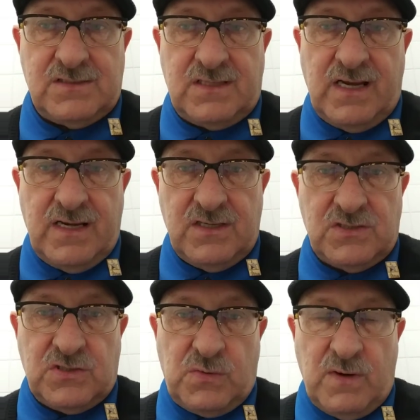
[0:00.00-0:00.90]

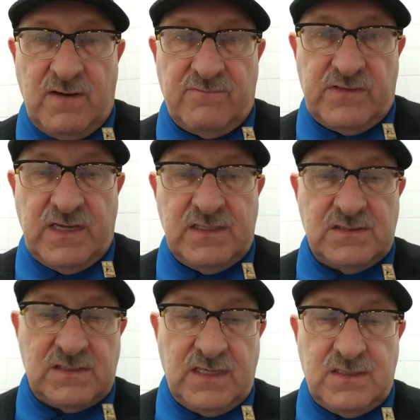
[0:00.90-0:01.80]
days, 12
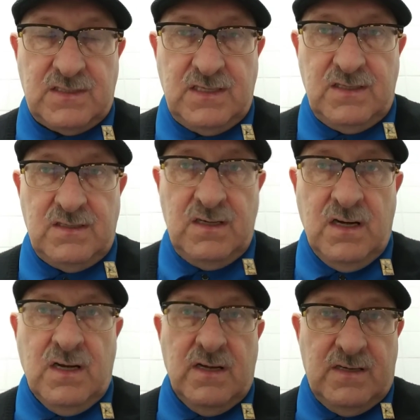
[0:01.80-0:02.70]
days, 18
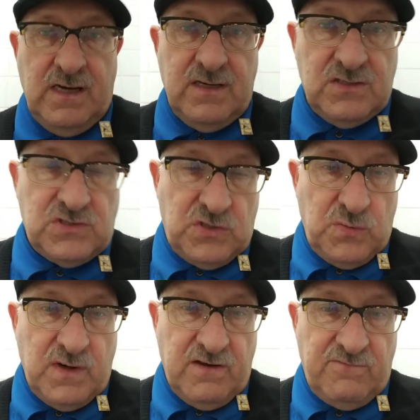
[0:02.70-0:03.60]
days,
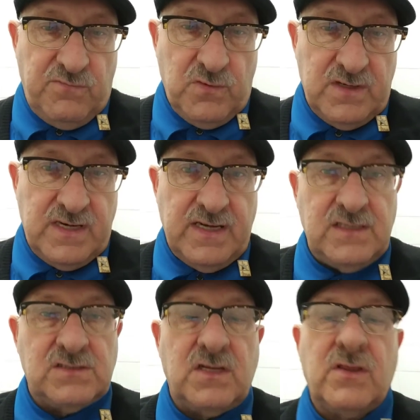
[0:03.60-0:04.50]
24
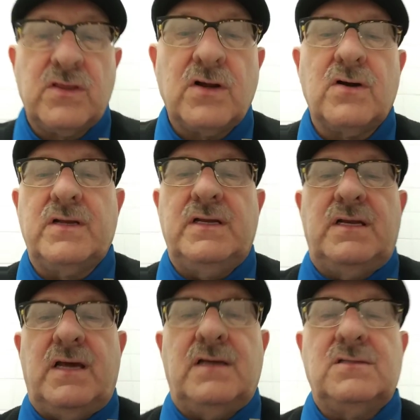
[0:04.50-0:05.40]
days, and 30
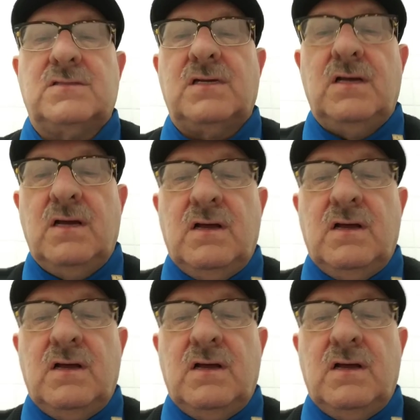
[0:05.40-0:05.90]
days.